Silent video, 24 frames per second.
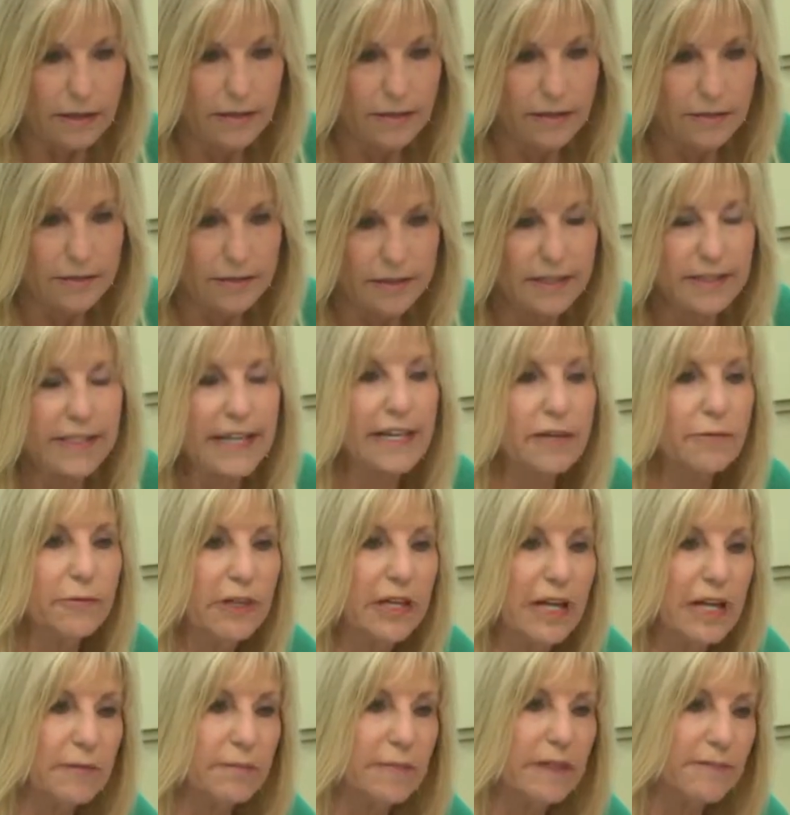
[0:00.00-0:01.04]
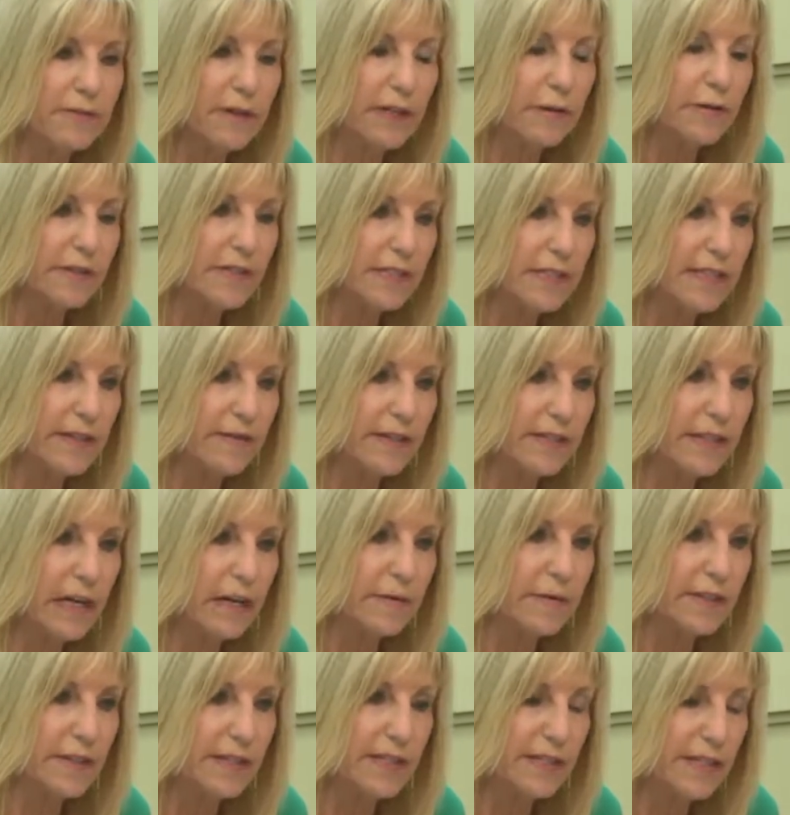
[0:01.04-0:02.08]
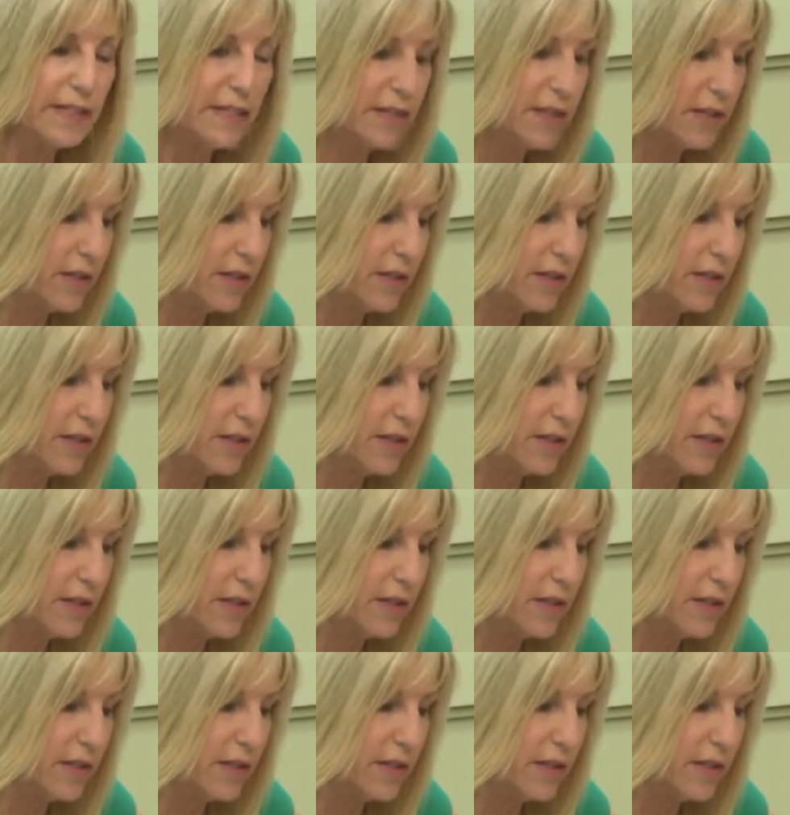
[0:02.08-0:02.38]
Today, before I was leaving, I was listening to the